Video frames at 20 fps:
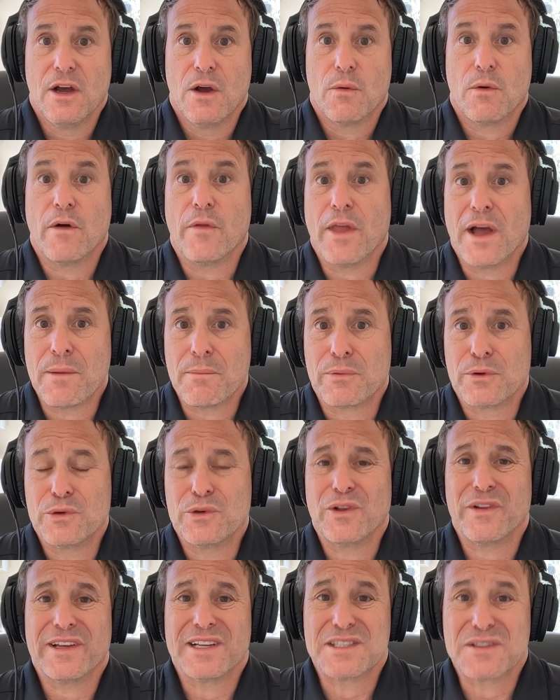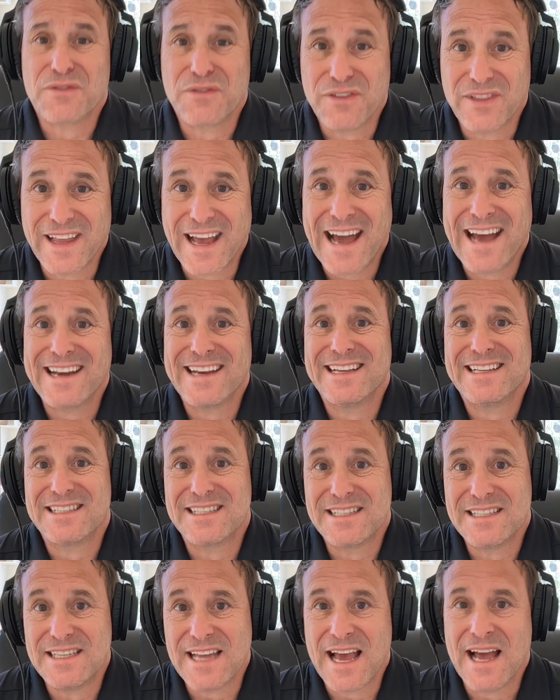well, not brutal, it's flat,
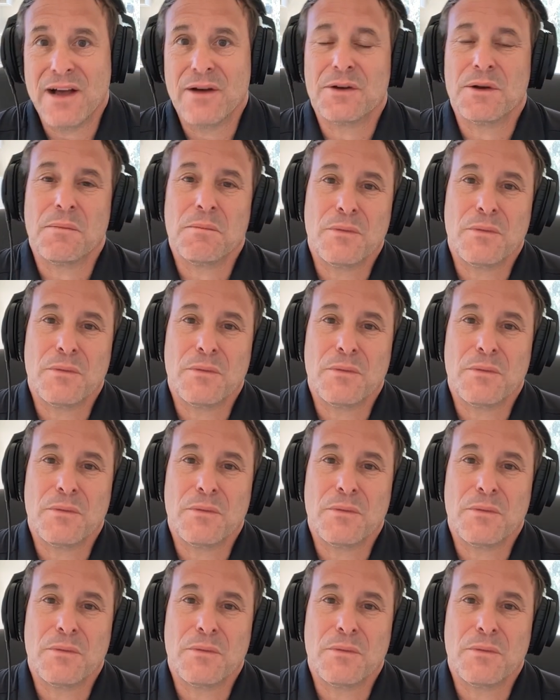it's down.